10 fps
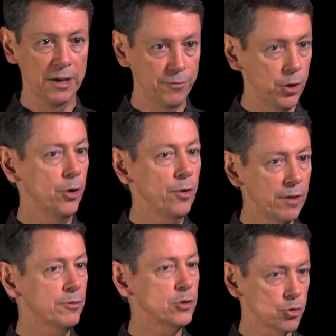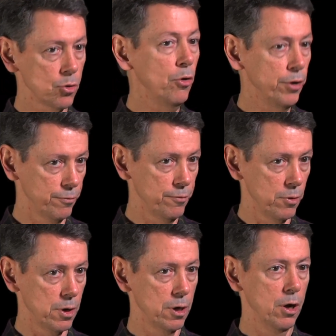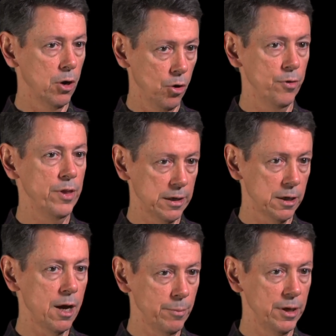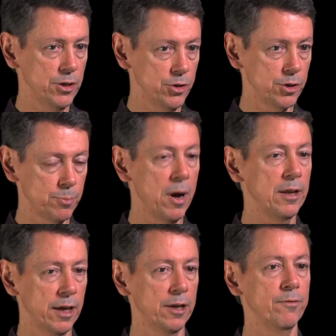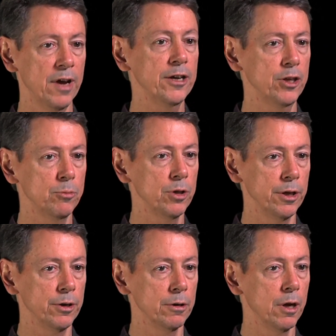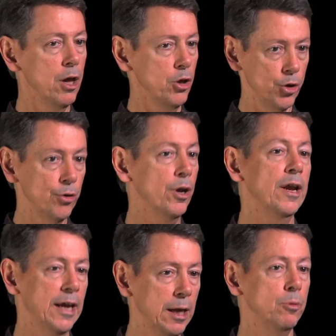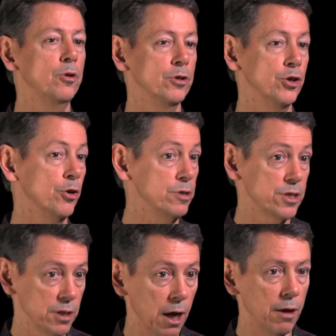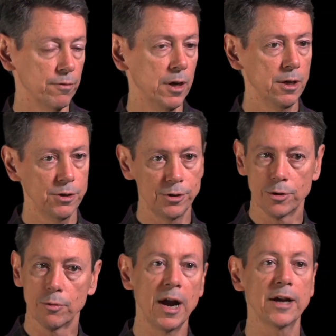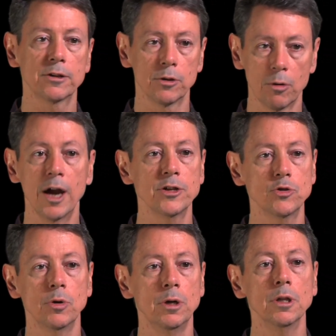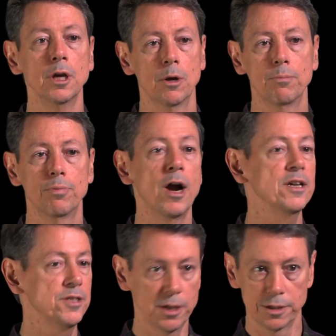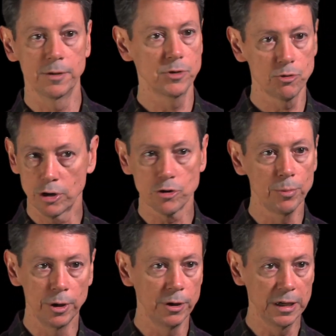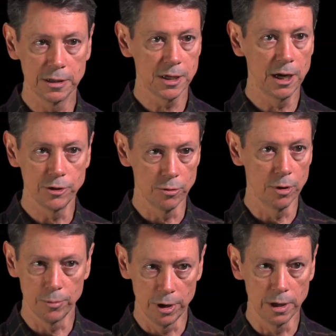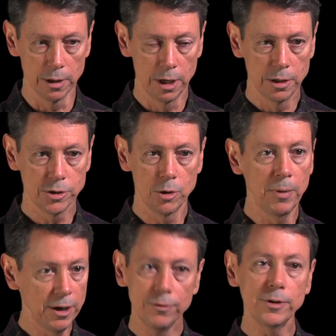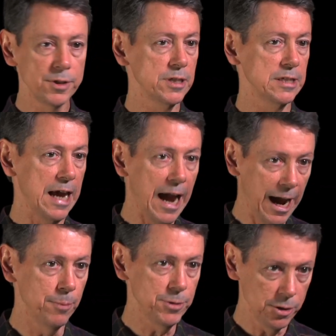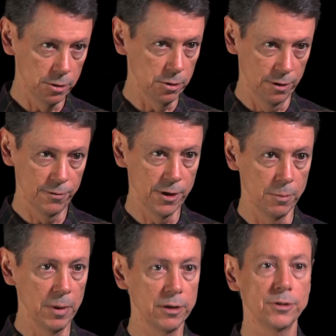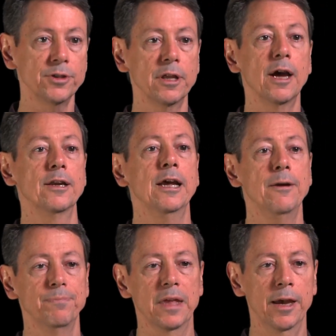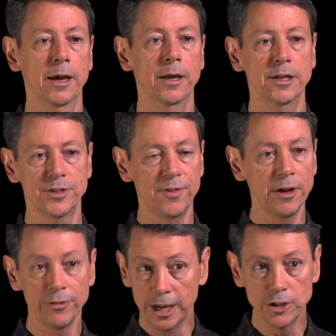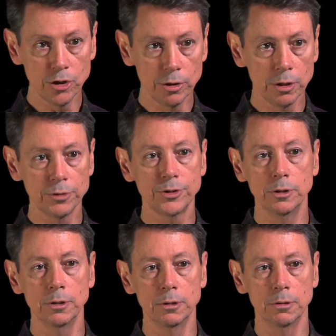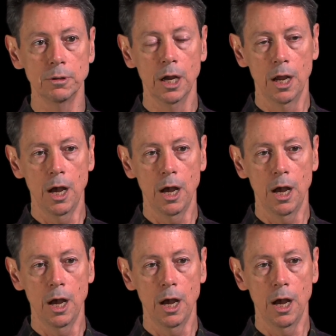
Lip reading: If you don't have control, therefore, over that combination spotlight and vacuum cleaner, you're not able yourself to direct the gradual process of structure building inside your own brain. So mindfulness is absolutely fundamental to that. And it's foundational to